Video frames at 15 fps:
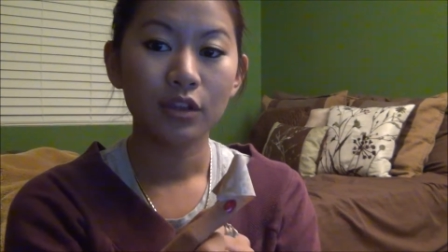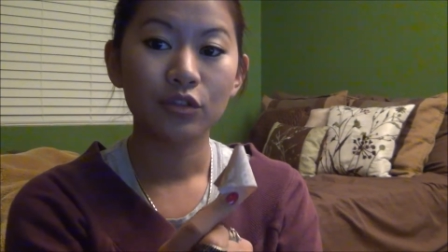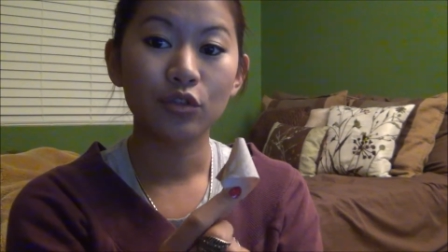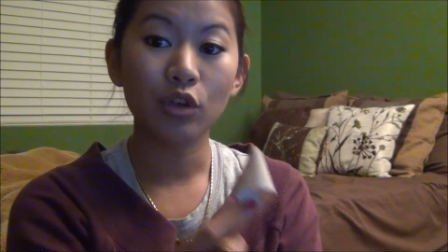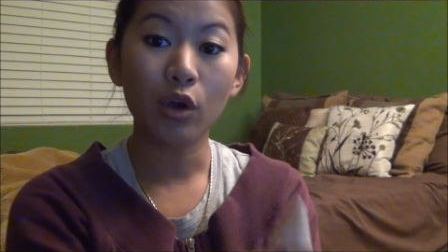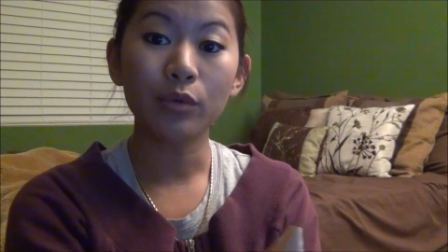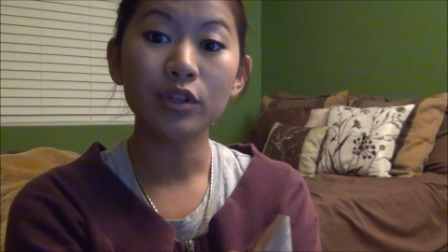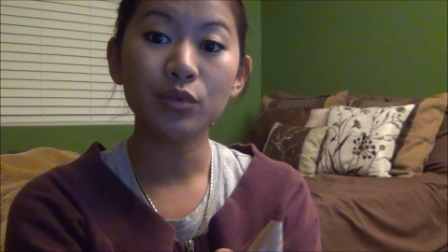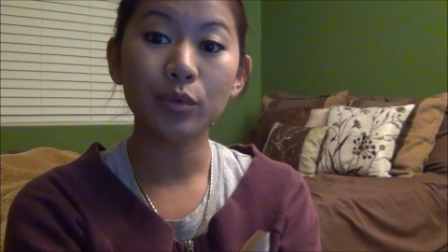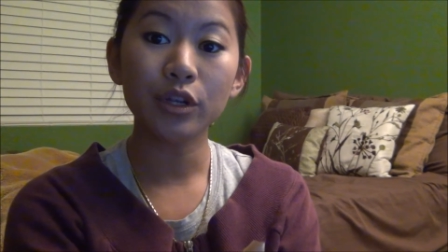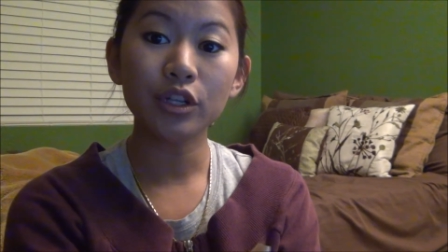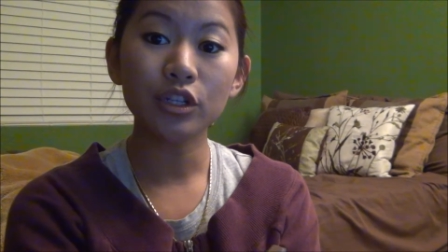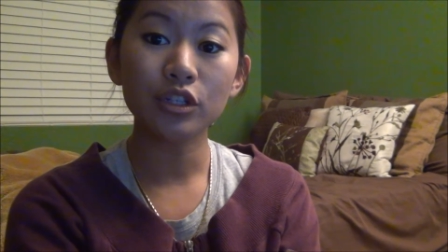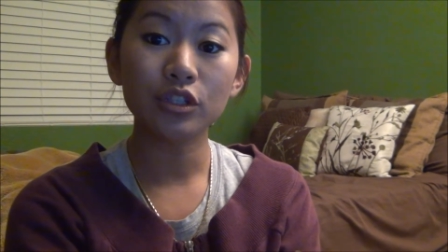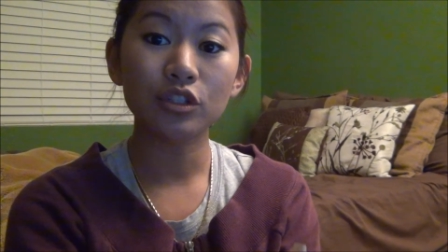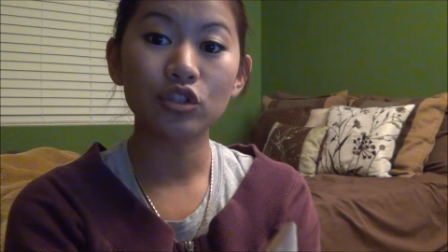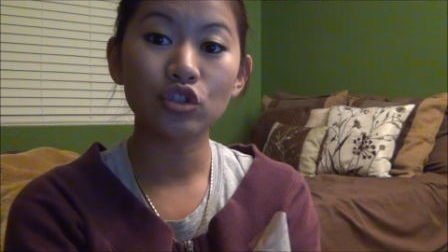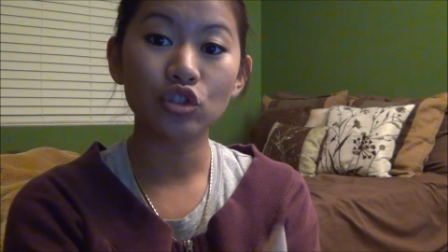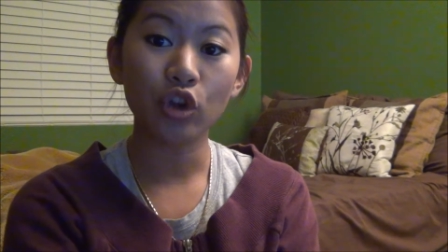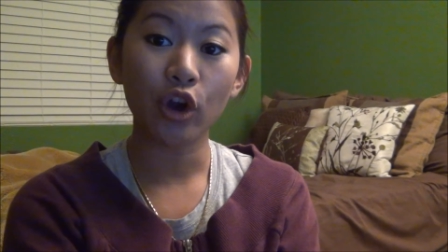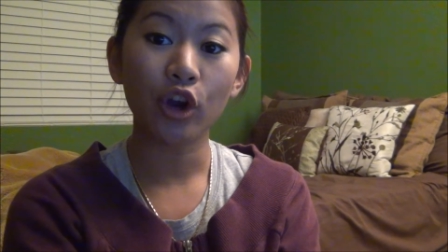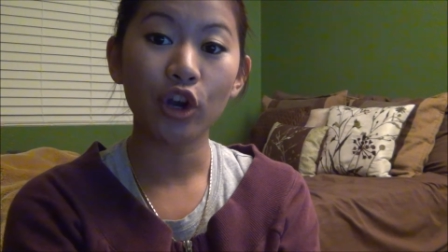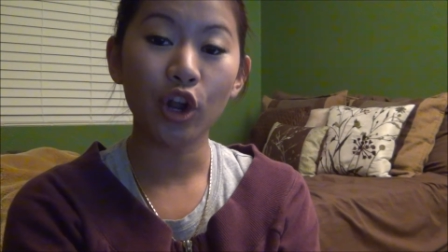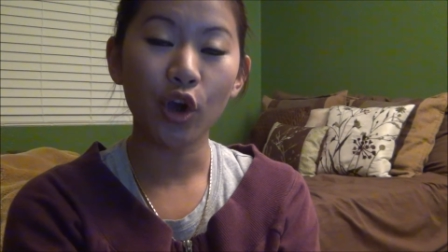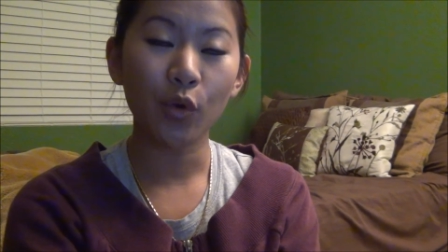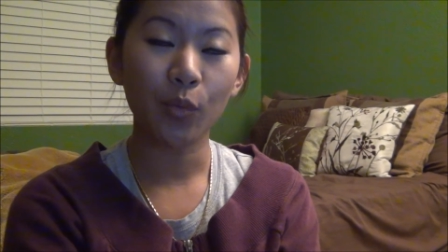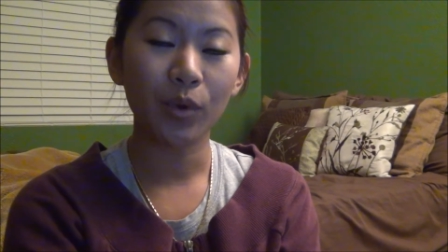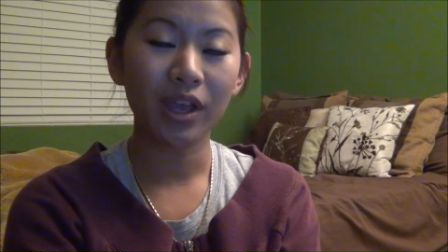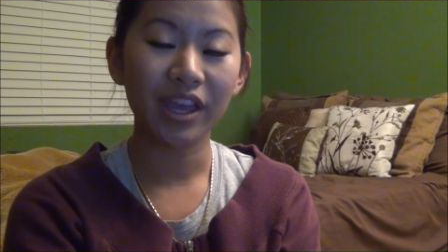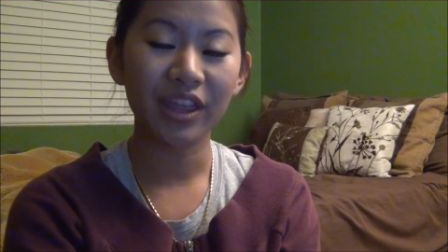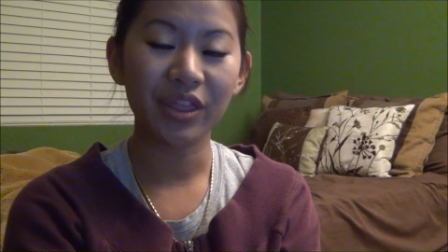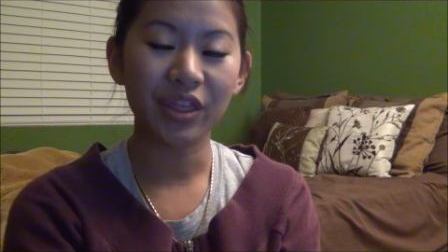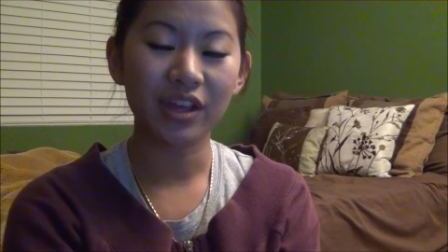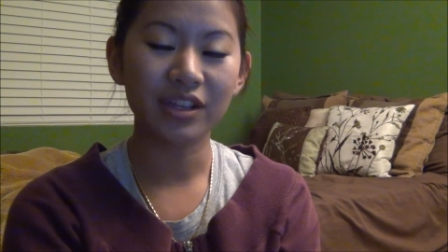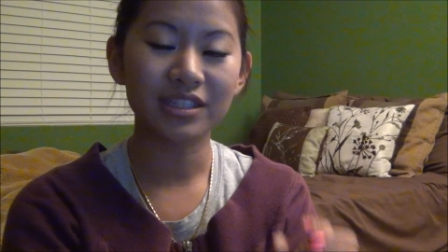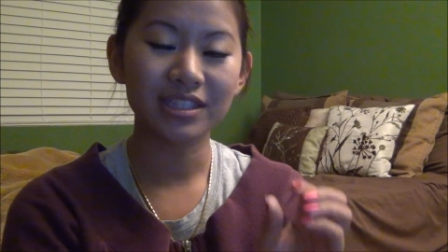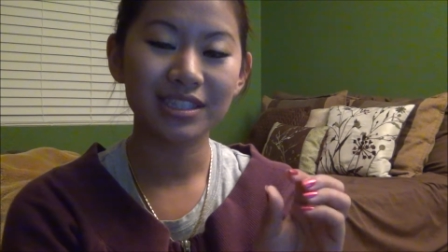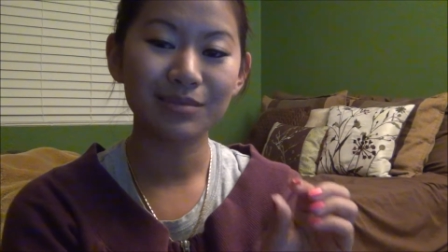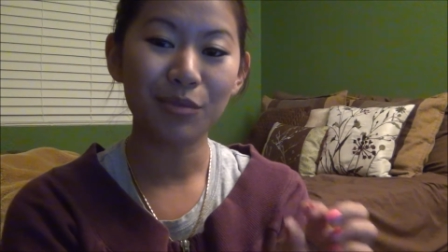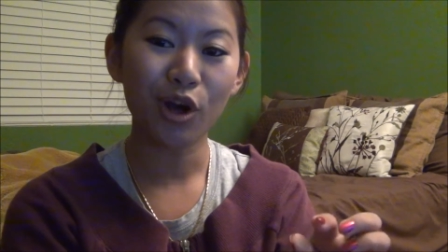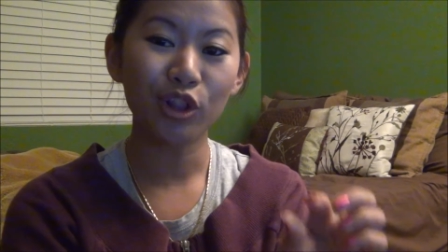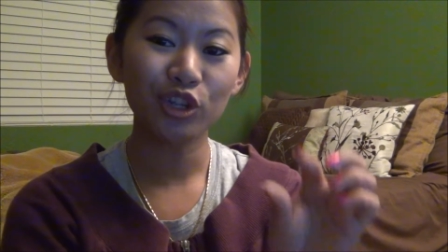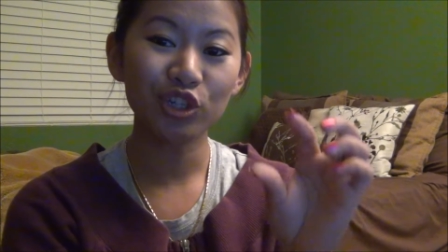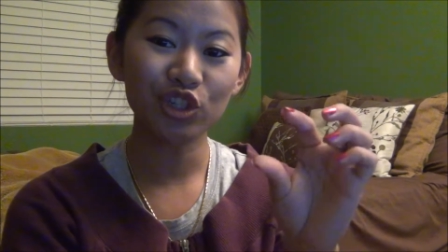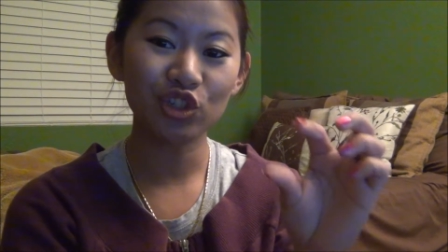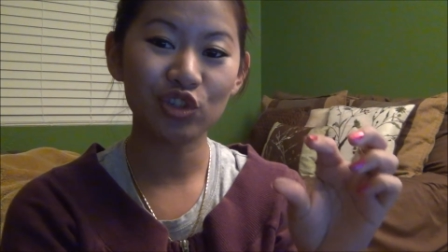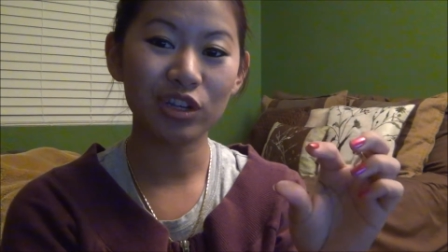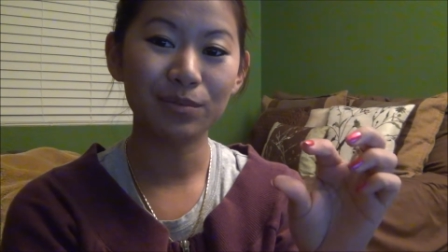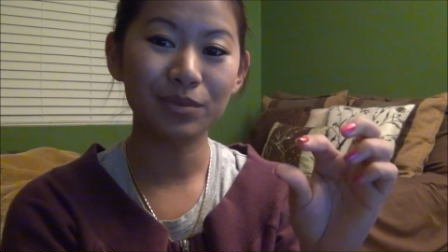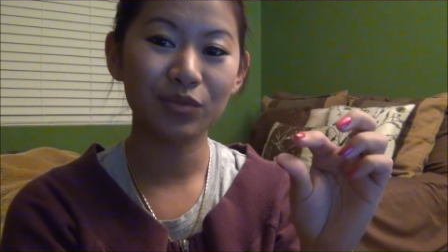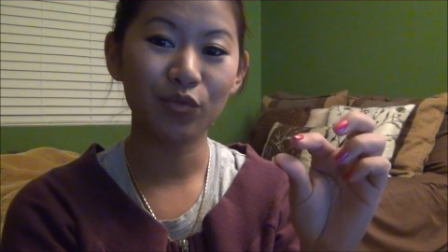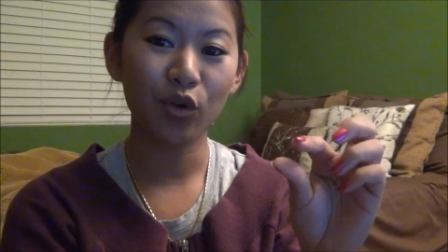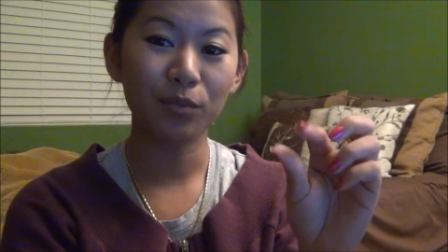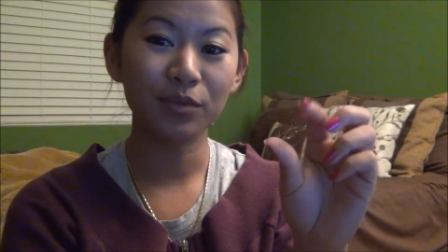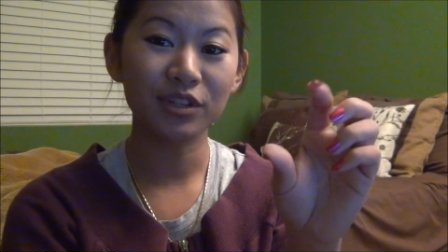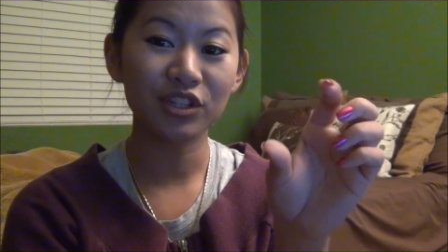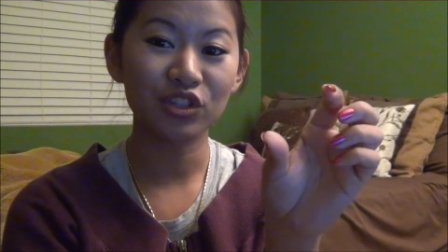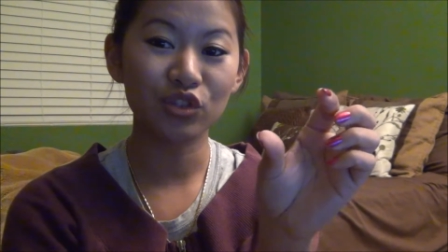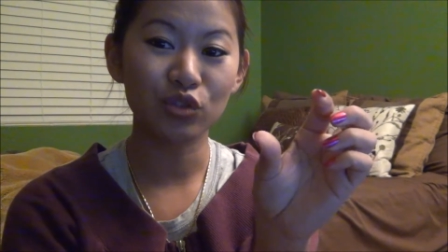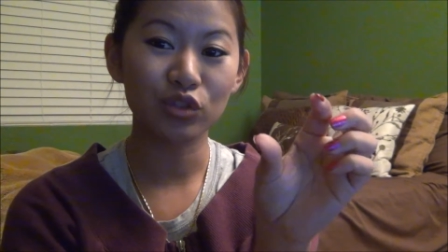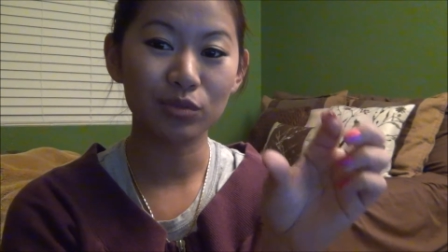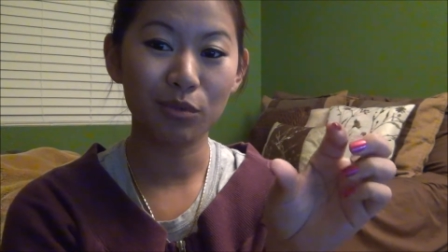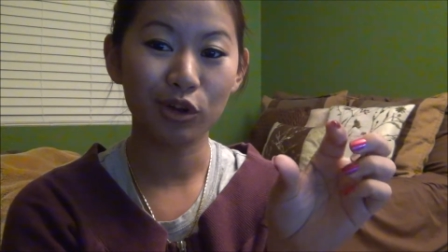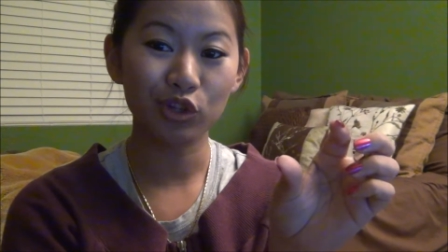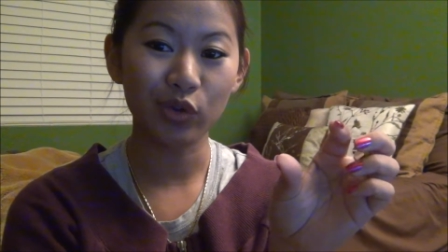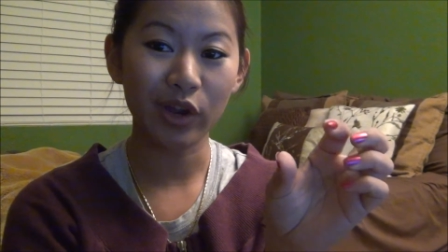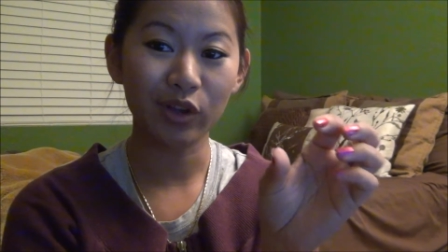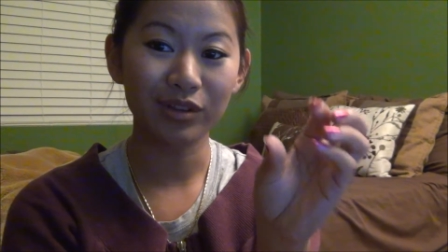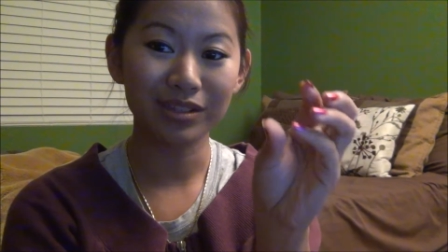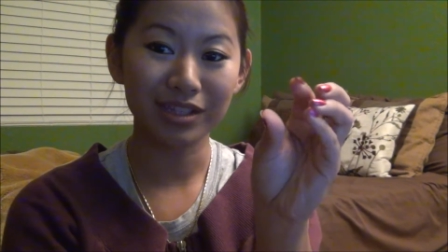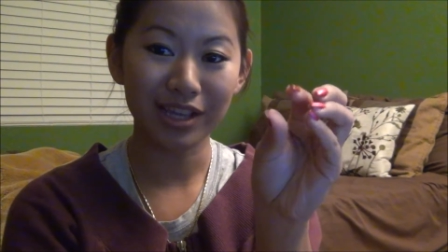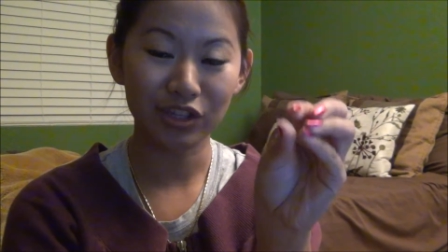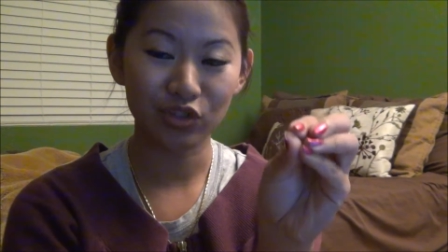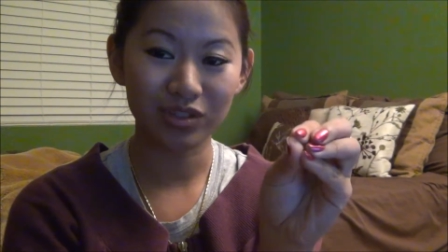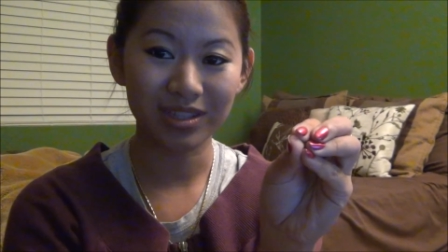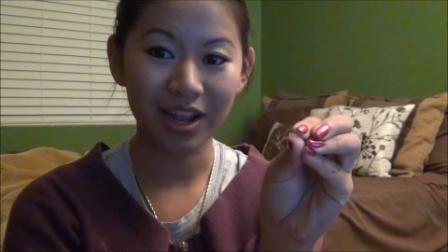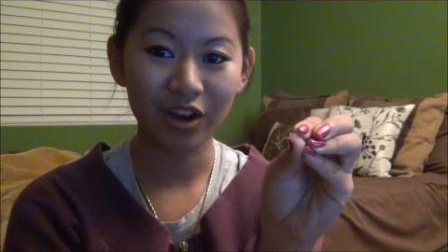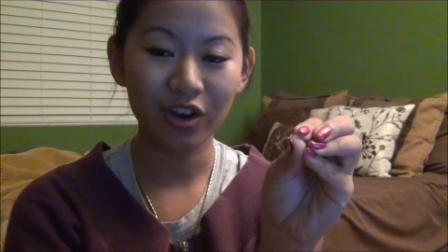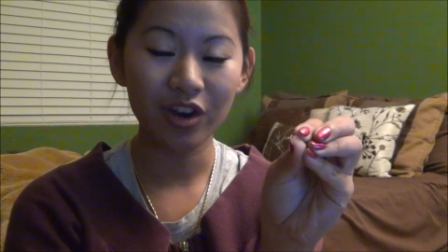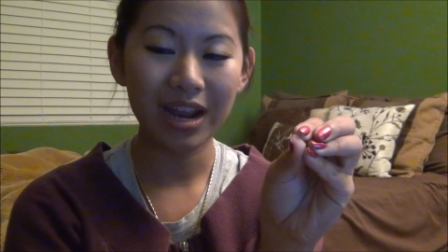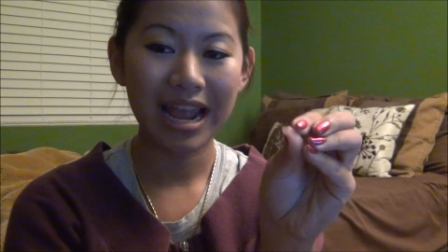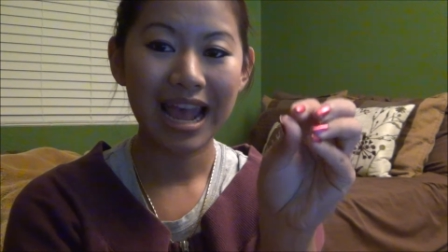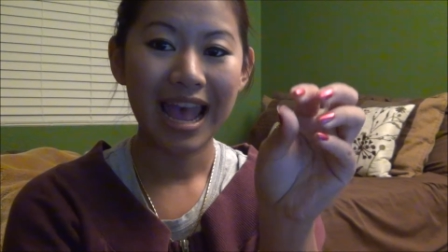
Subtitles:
So you always want to start with smaller strips formed into small triangles as your center,